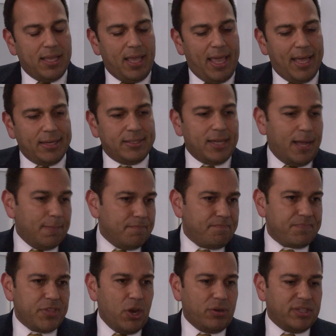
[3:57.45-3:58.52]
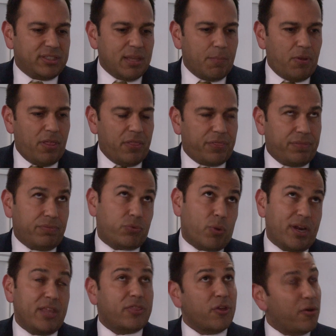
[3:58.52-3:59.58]
And December the
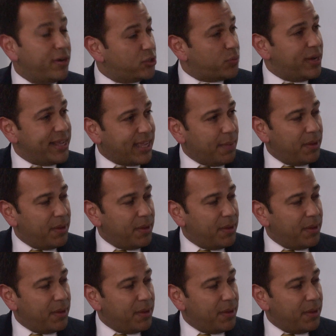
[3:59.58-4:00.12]
23rd is when he